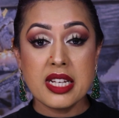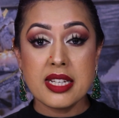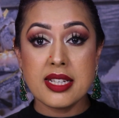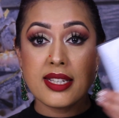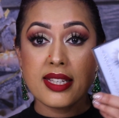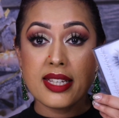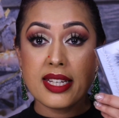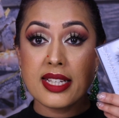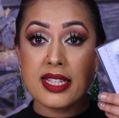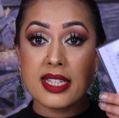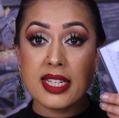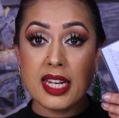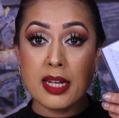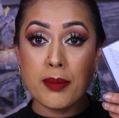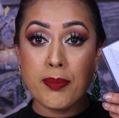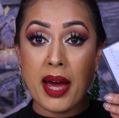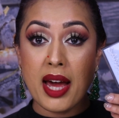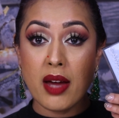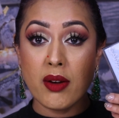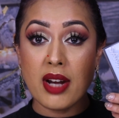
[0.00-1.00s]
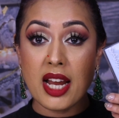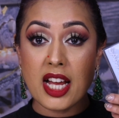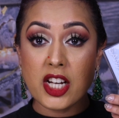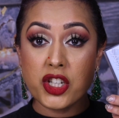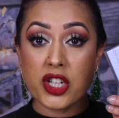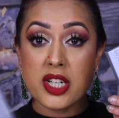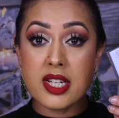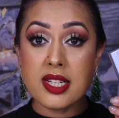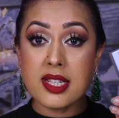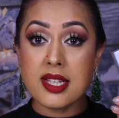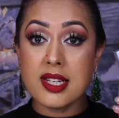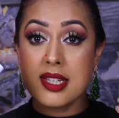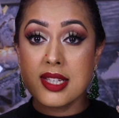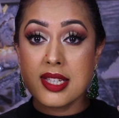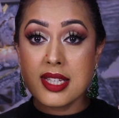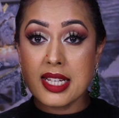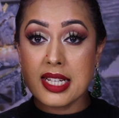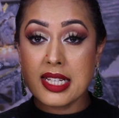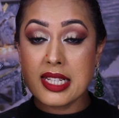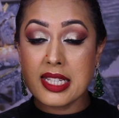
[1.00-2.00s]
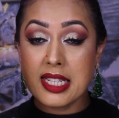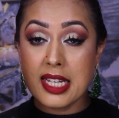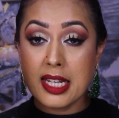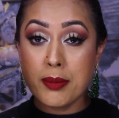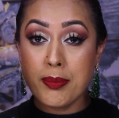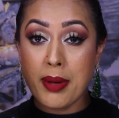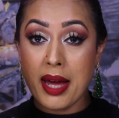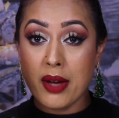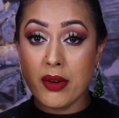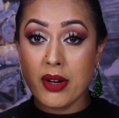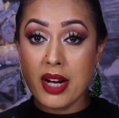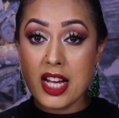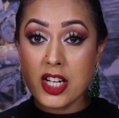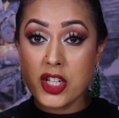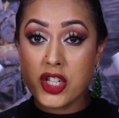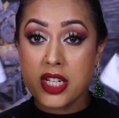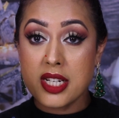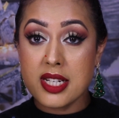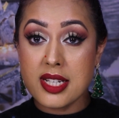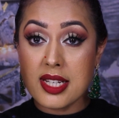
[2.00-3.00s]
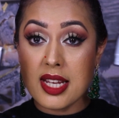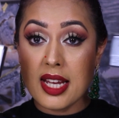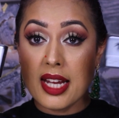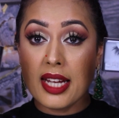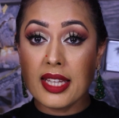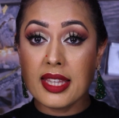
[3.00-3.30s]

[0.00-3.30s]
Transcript: 16 pound lashes 16 pound lashes